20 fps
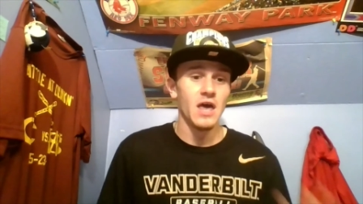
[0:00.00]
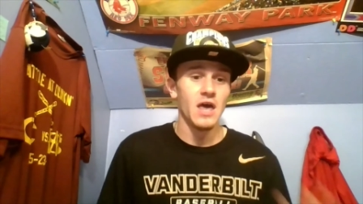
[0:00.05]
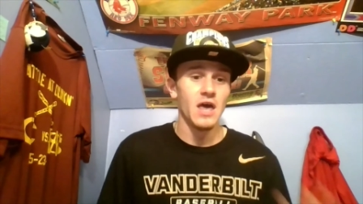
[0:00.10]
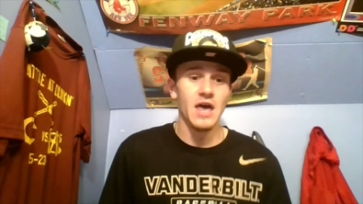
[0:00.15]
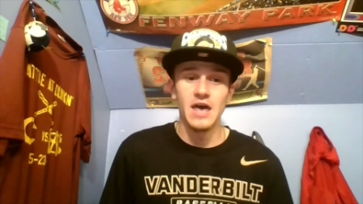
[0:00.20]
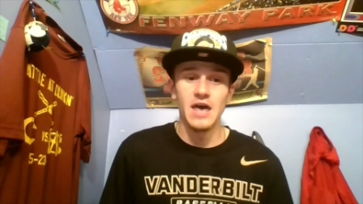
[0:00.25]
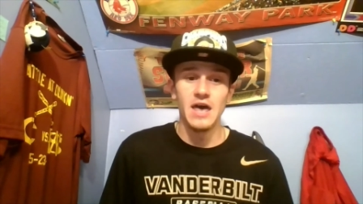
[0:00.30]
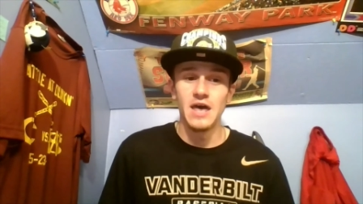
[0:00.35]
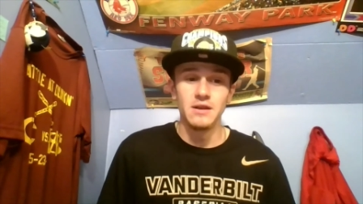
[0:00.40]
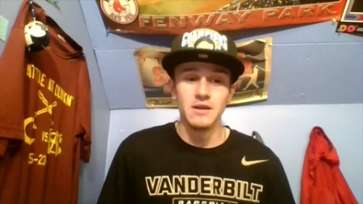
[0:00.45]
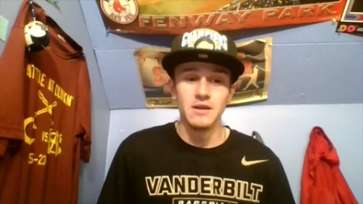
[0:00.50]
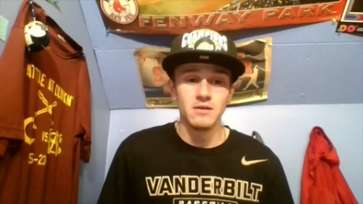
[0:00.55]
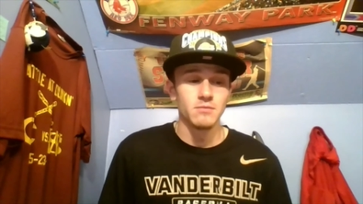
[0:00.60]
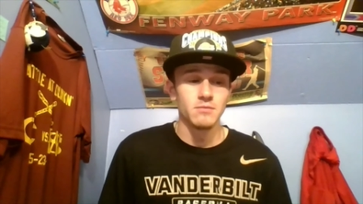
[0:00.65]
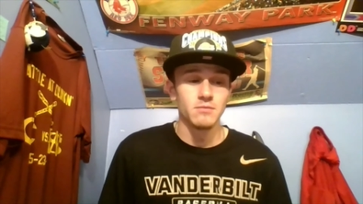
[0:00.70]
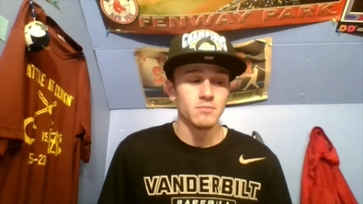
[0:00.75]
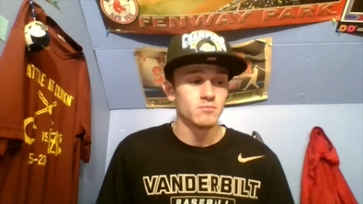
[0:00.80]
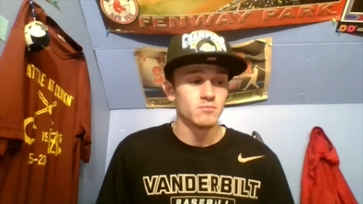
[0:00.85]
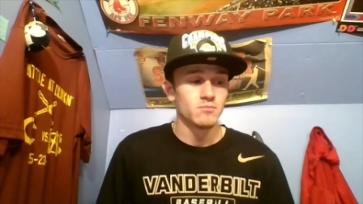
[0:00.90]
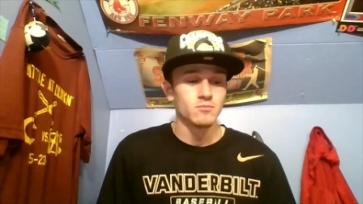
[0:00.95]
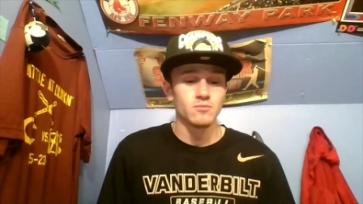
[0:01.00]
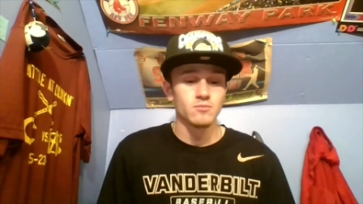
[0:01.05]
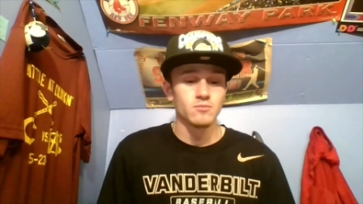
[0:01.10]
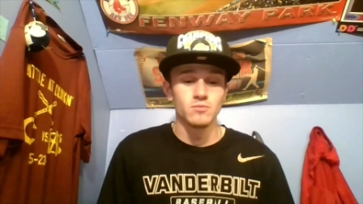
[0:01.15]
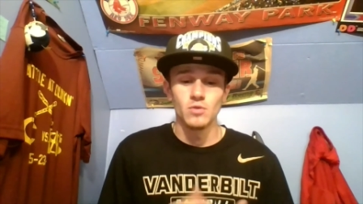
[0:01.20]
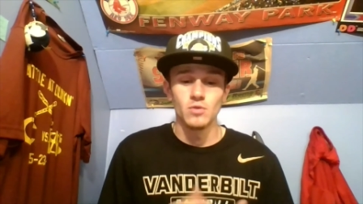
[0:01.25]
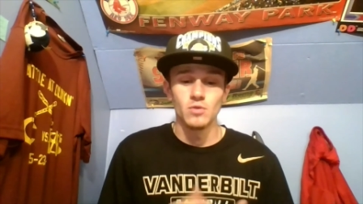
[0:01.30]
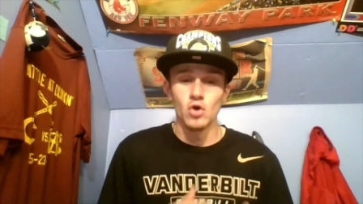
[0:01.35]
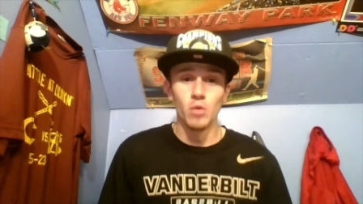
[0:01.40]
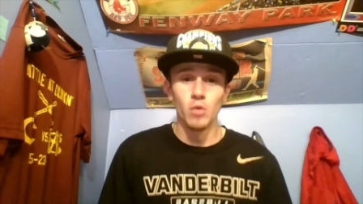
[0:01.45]
And
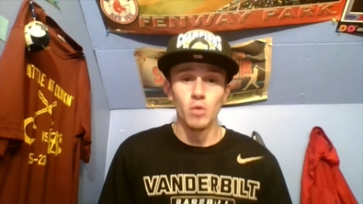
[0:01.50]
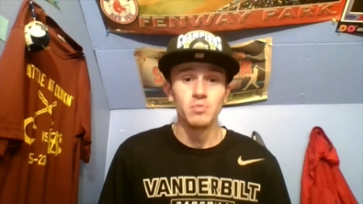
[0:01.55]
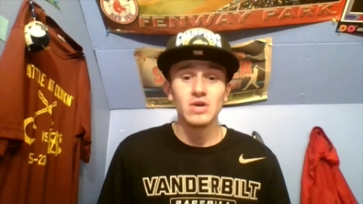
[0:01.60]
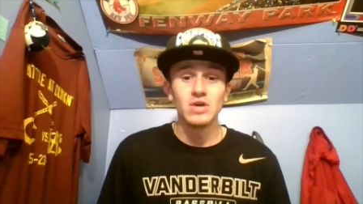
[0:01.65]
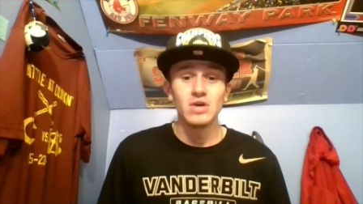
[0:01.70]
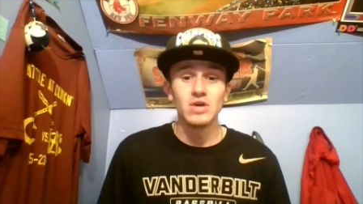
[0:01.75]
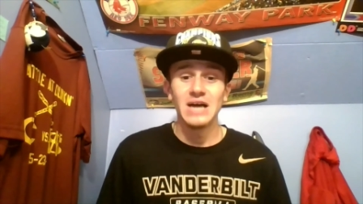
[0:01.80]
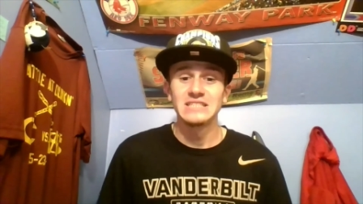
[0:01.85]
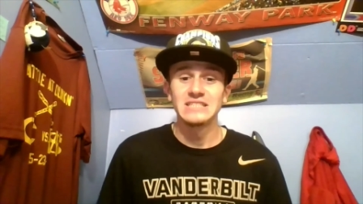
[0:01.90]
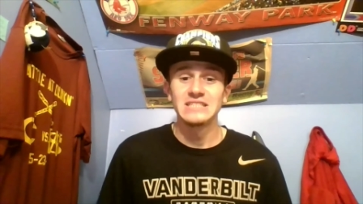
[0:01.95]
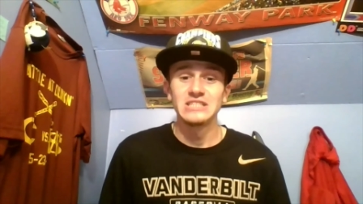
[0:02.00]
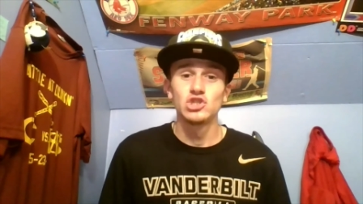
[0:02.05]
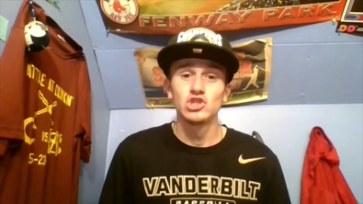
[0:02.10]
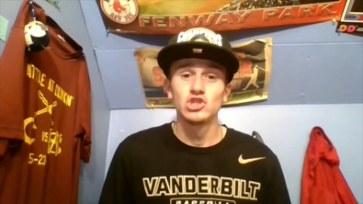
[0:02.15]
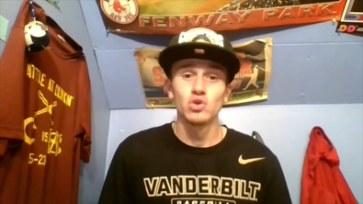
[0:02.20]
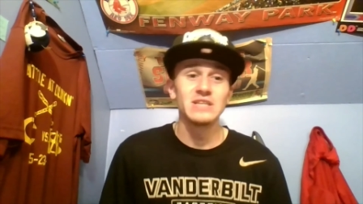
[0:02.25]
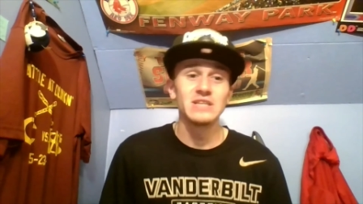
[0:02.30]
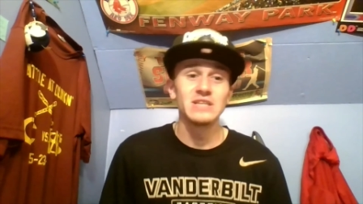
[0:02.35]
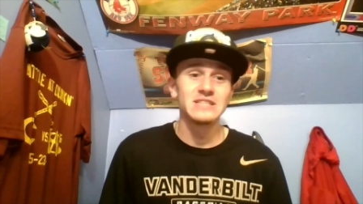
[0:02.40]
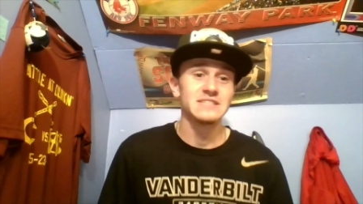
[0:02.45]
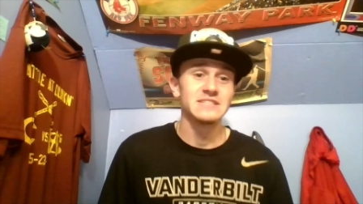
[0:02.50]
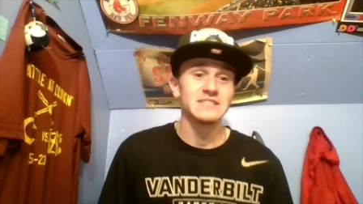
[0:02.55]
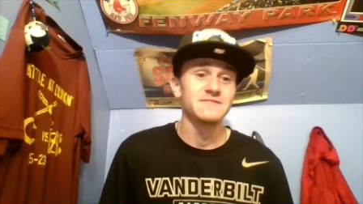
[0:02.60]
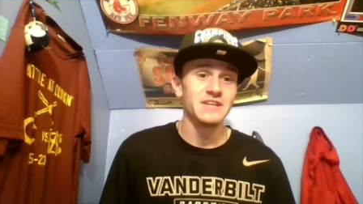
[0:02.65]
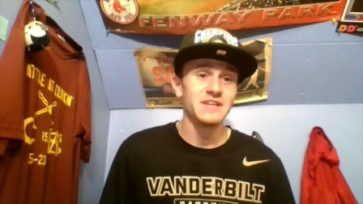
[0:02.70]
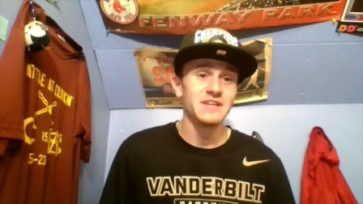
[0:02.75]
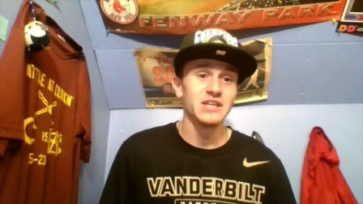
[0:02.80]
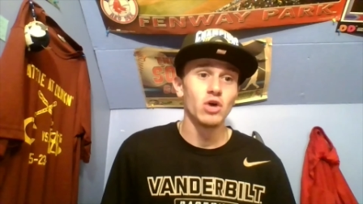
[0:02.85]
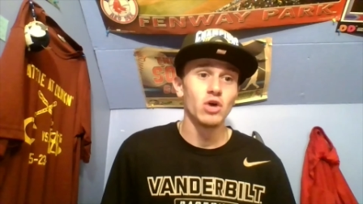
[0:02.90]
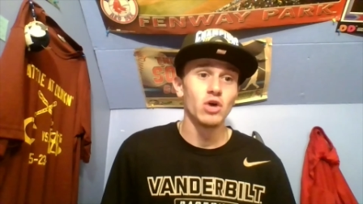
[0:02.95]
hope you guys enjoyed this
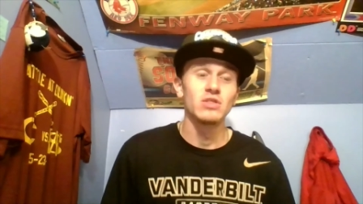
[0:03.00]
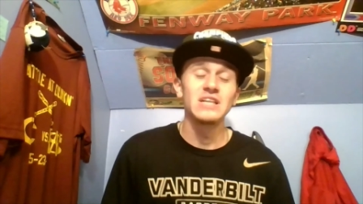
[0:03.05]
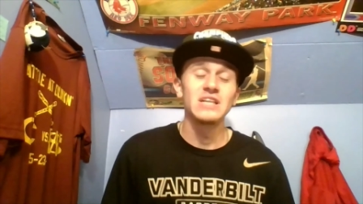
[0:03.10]
video.